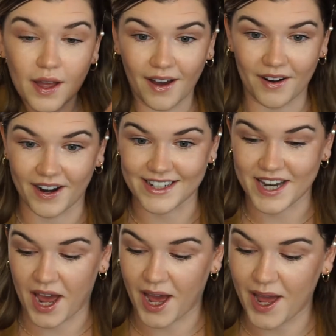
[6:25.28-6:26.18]
All right,
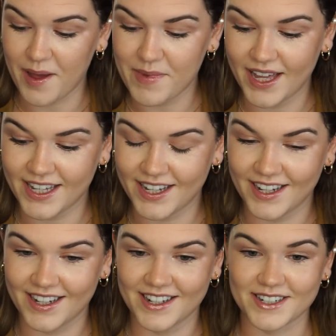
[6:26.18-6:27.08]
timer
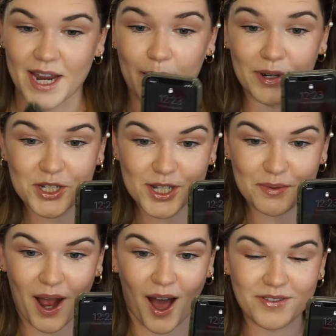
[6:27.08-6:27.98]
just
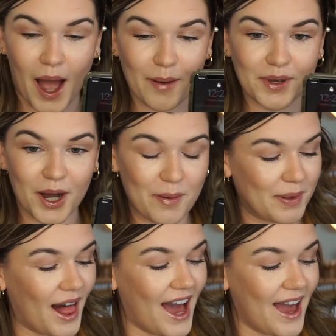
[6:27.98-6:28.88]
went off. I'm gonna
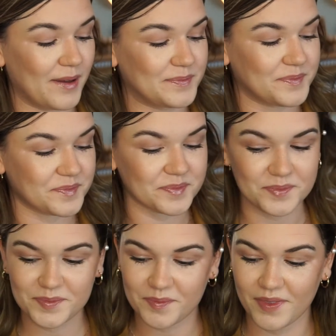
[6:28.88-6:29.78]
apply
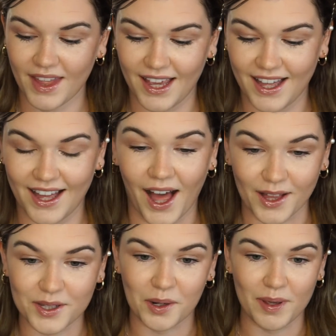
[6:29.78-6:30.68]
a
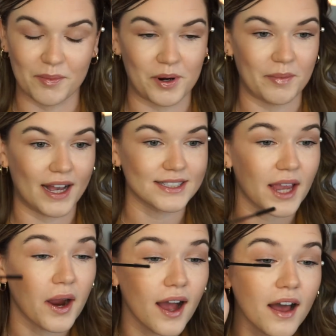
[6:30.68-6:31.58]
little bit more
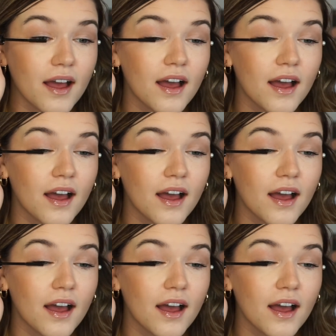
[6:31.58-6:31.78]
mascara.